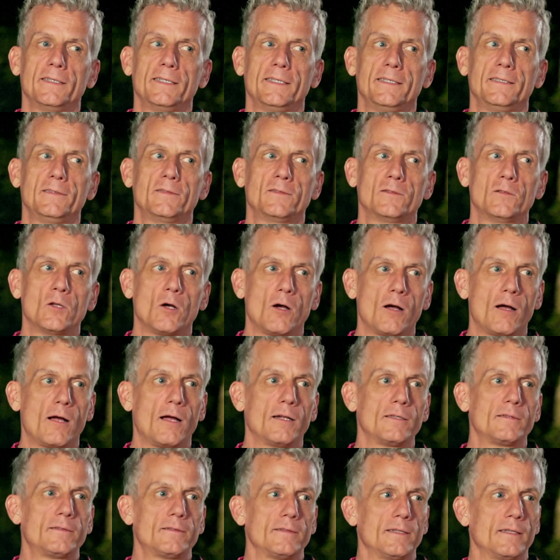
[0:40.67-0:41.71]
He's
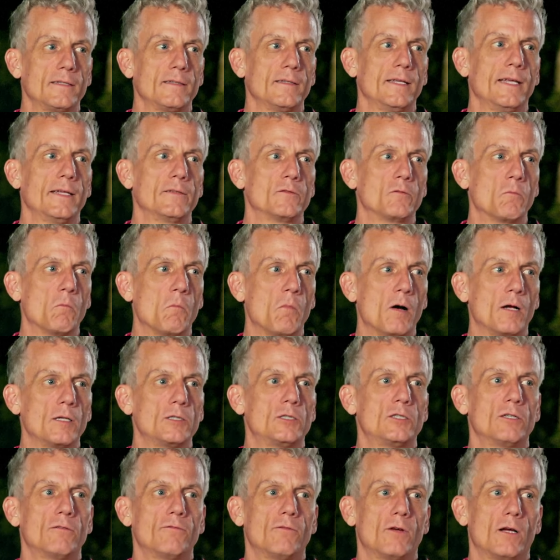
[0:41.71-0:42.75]
not as
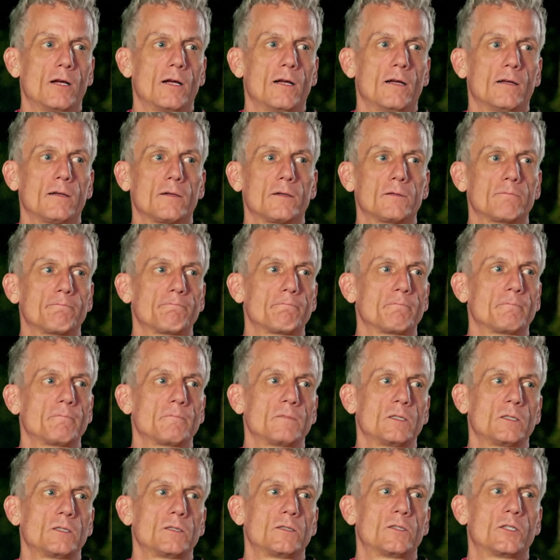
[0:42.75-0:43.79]
much of a
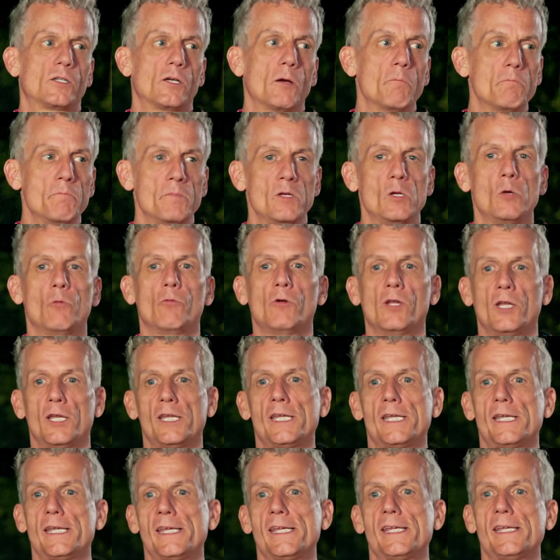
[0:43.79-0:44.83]

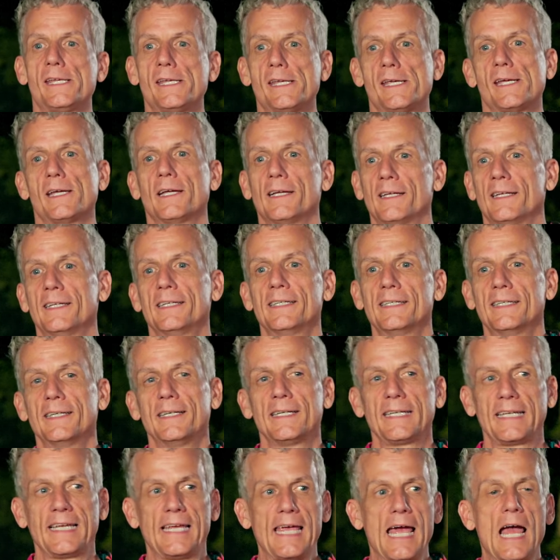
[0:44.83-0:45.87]
community
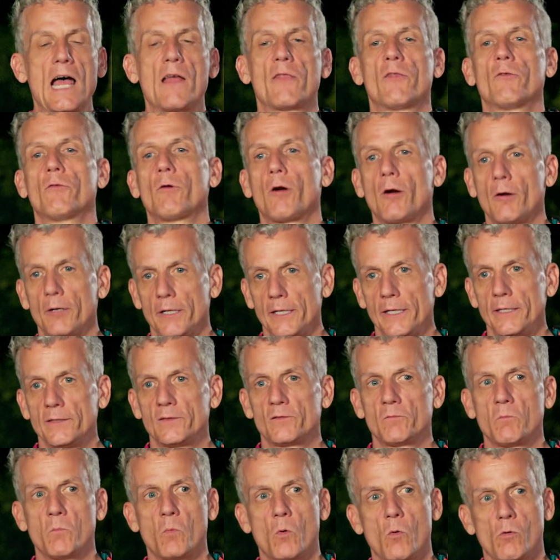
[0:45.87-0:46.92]
gatherer.
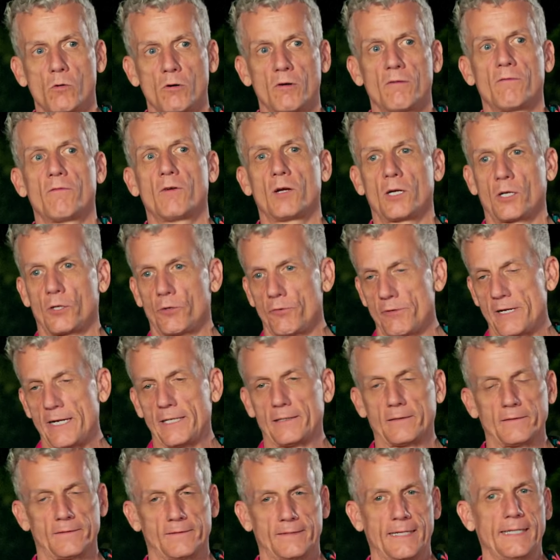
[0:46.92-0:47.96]
He's more of a
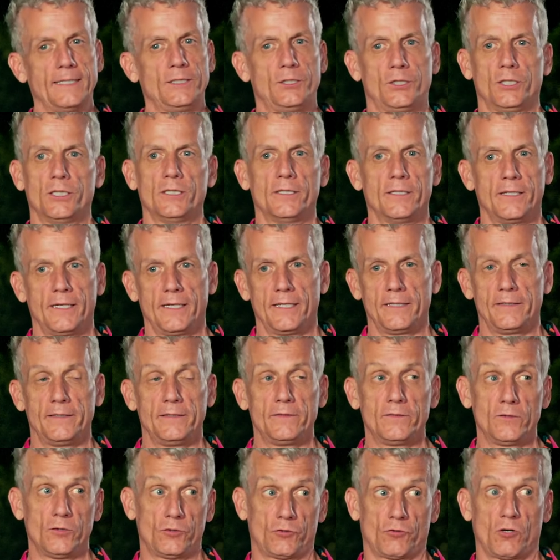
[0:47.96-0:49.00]
create dissension, and
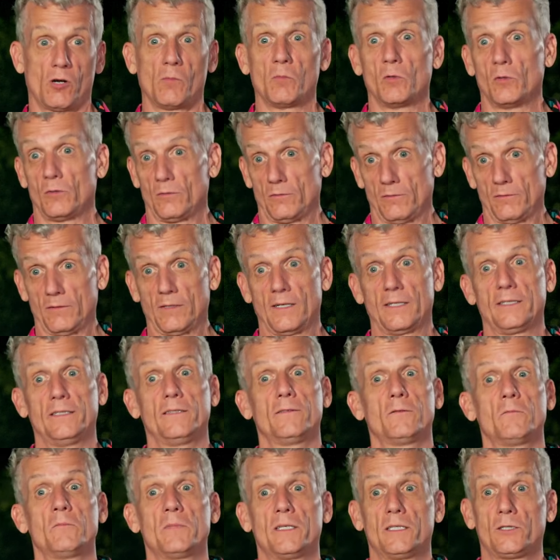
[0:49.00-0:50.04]
he's in trouble.
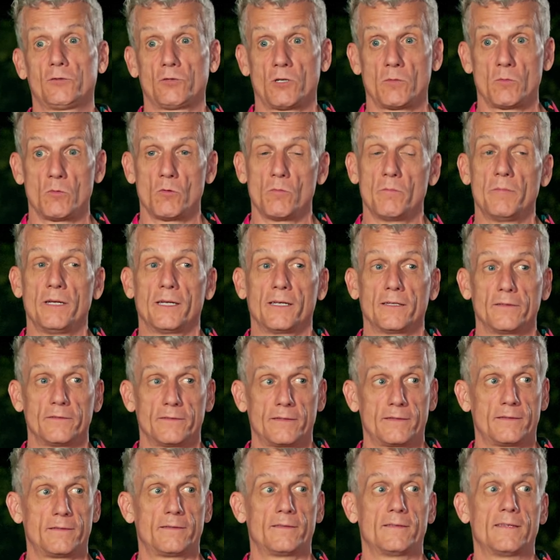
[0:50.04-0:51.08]
He's in big trouble
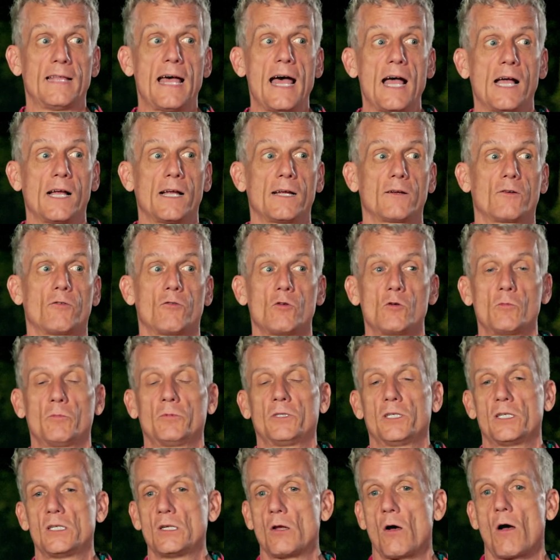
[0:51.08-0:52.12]
because that group
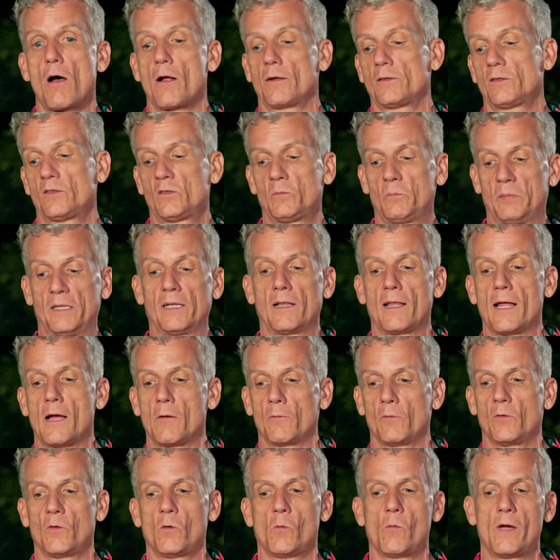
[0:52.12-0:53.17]
did not spill
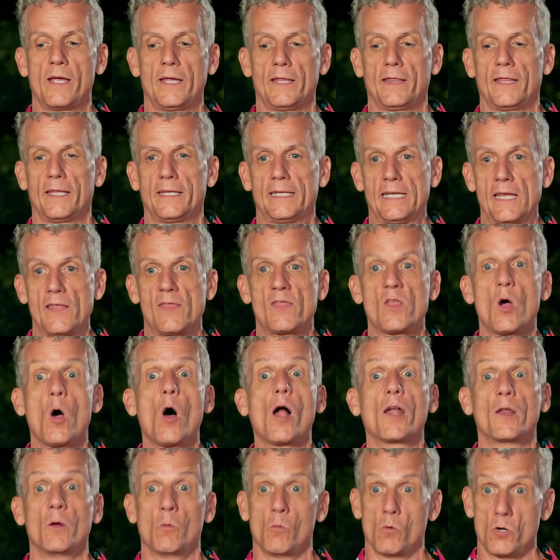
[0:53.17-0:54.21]
out the way that he
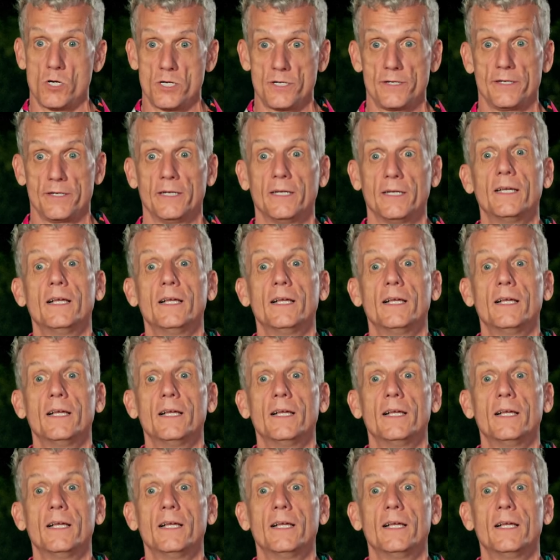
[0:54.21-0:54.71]
thought it would.